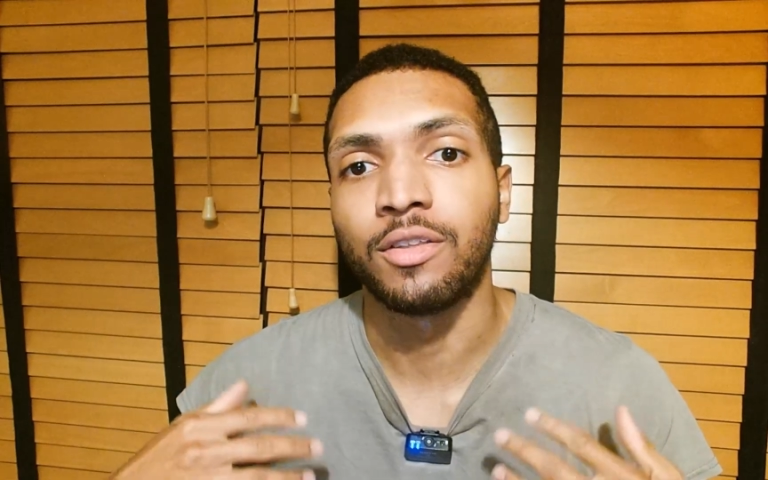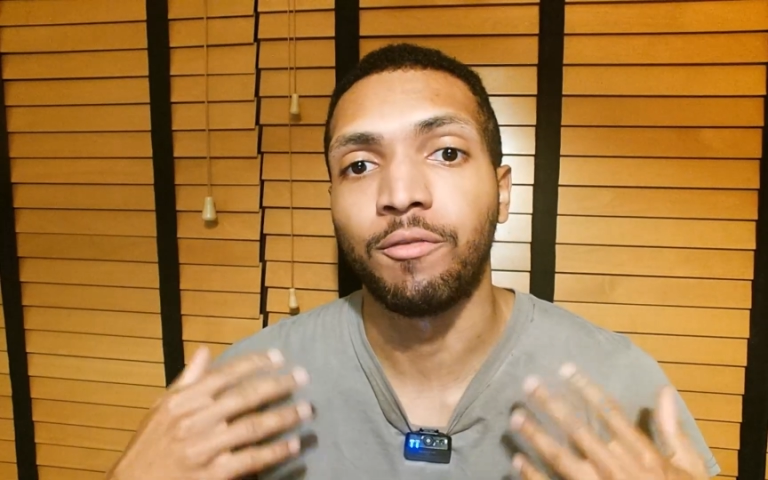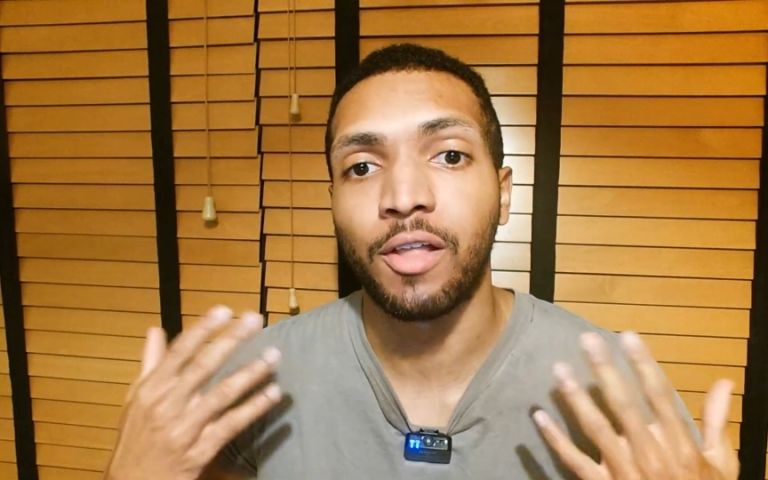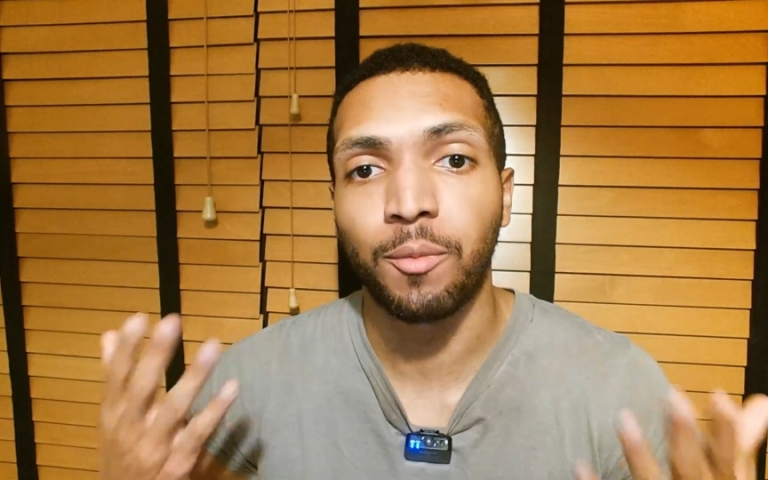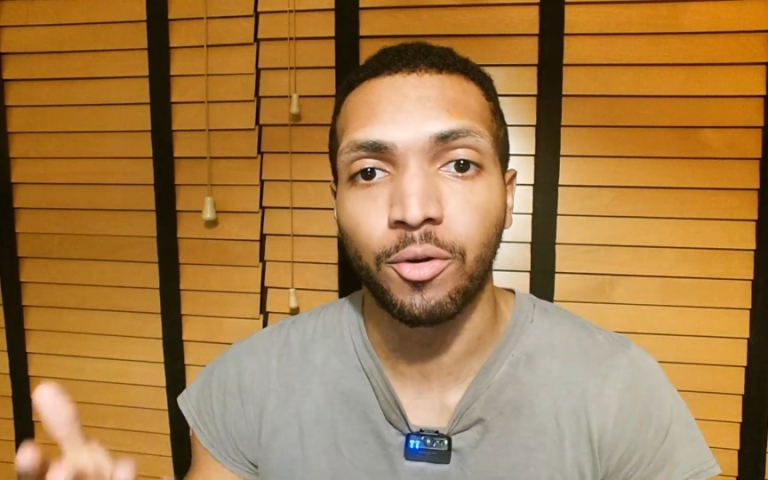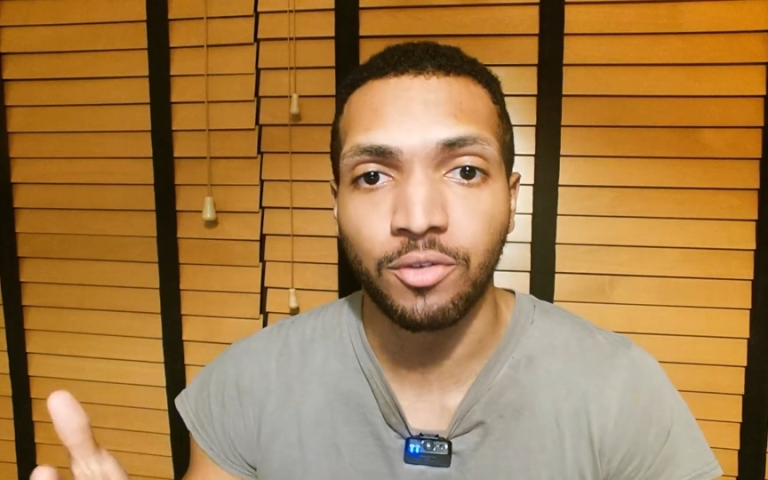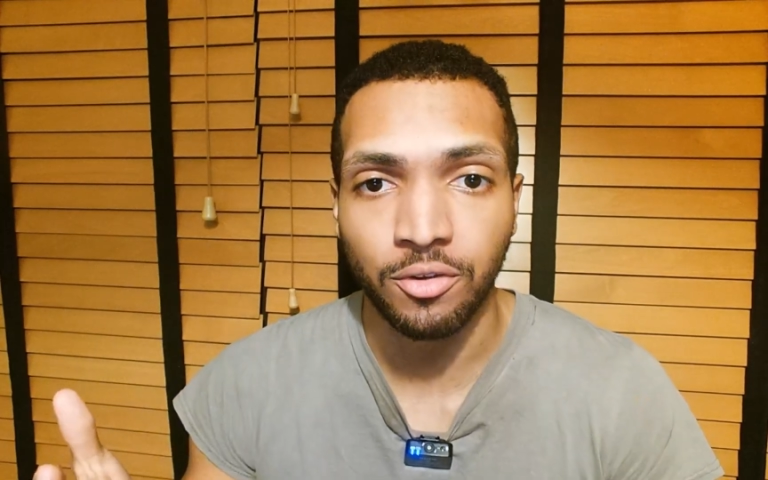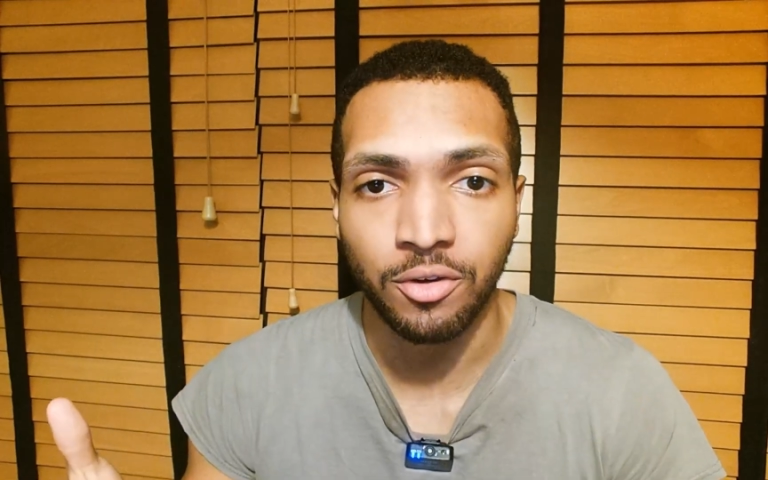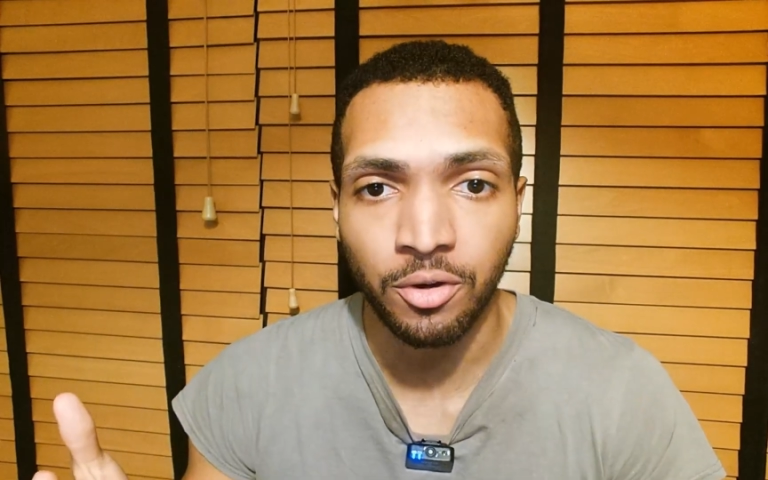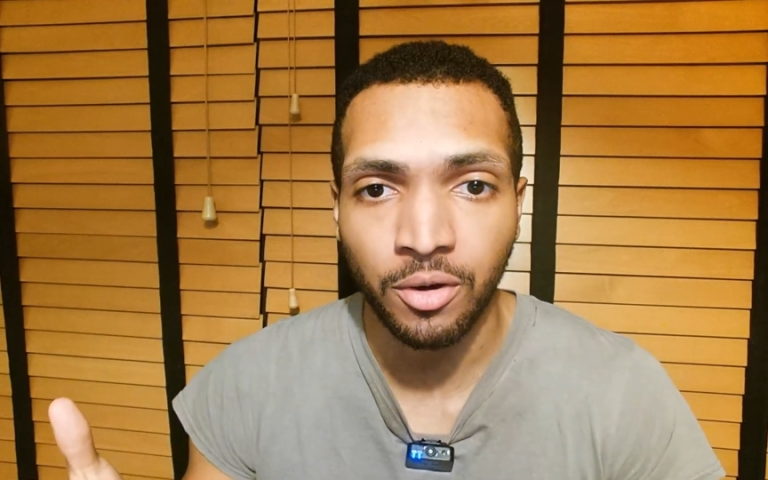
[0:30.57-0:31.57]
developers
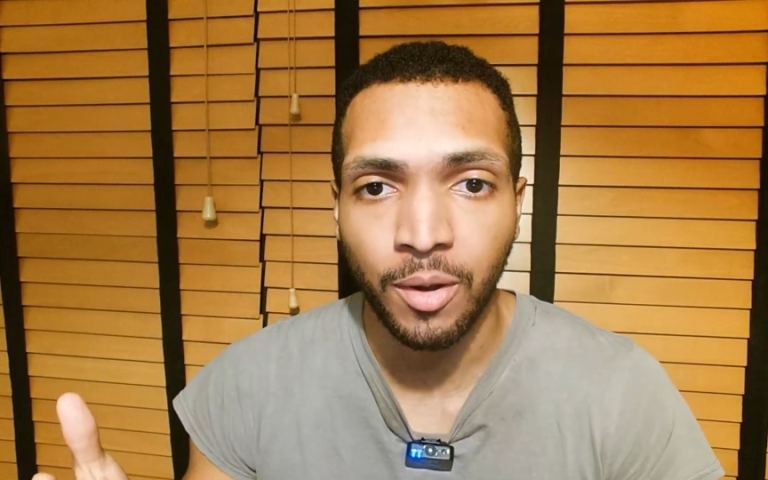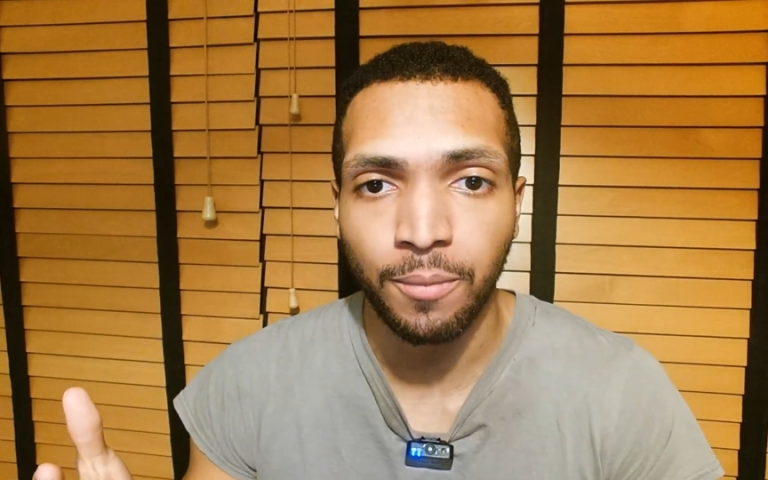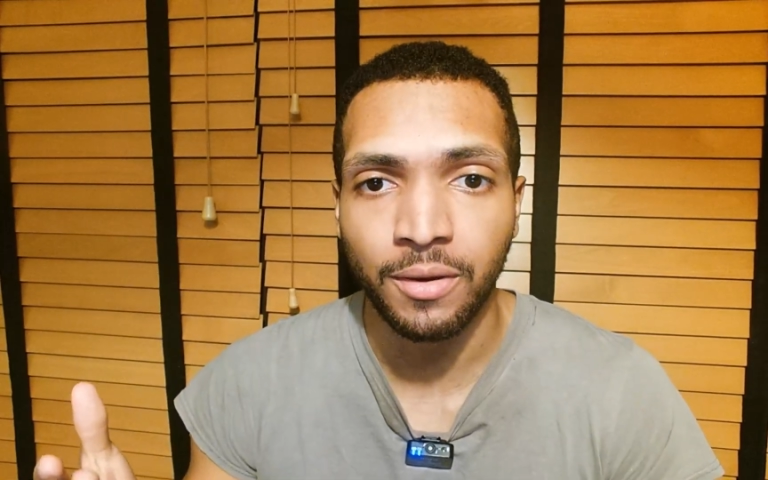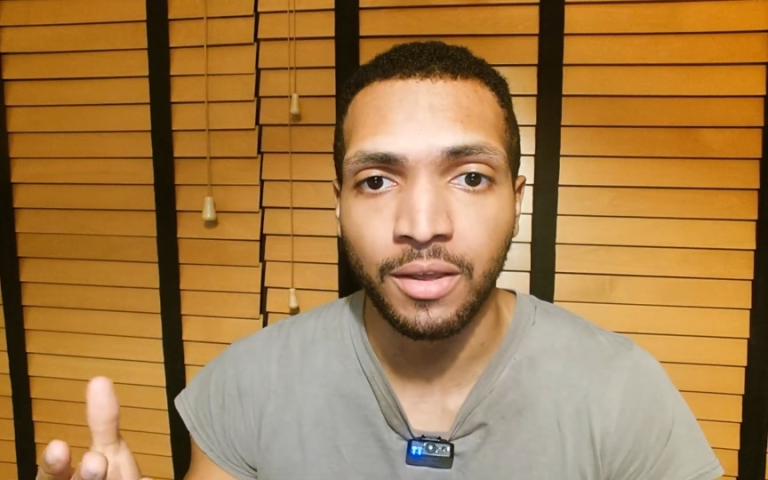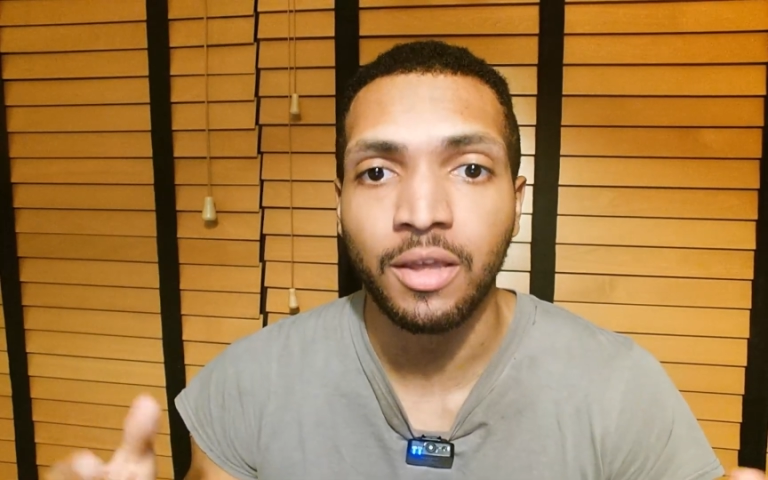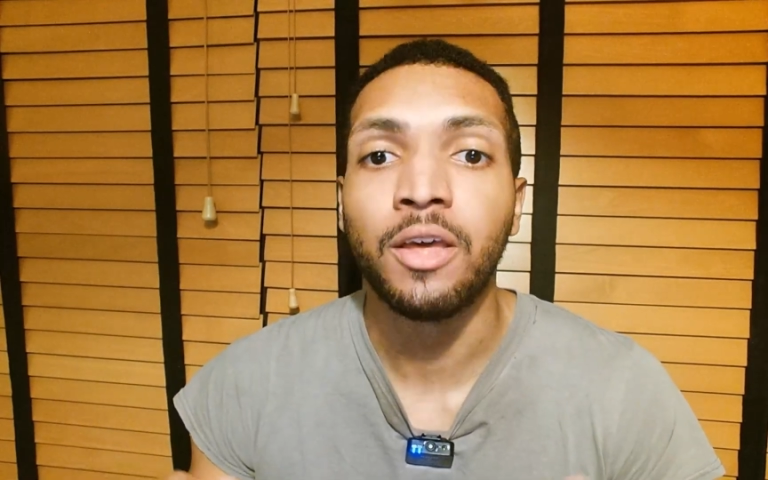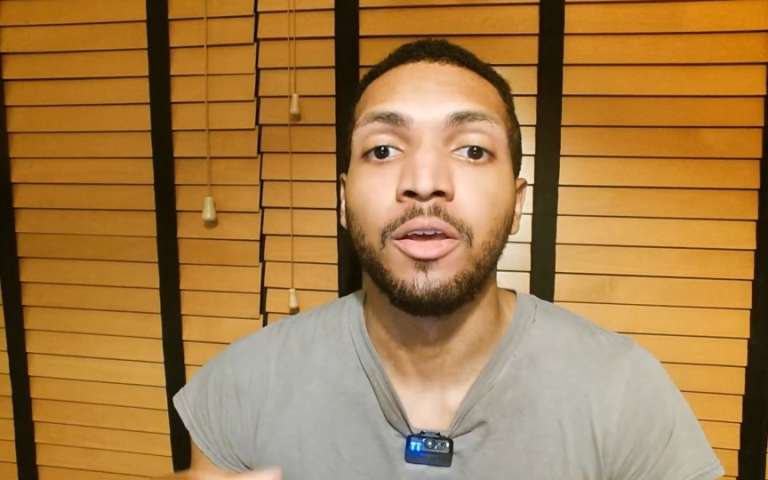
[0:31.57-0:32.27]
into your company,